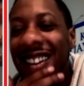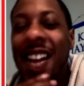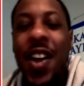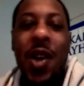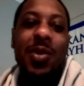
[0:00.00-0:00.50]

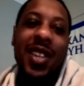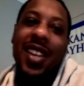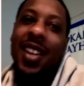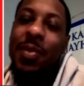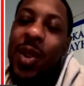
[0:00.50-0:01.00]
Um,
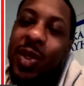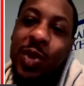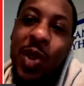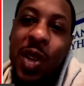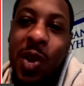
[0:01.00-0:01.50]
yeah, I mean, it was just
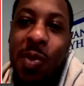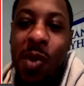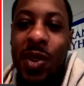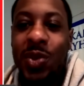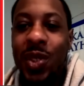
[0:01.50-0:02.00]
one of the
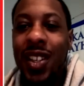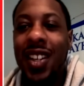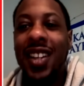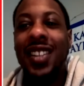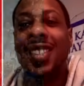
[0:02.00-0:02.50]
moments where
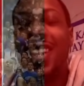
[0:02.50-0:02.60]
uh,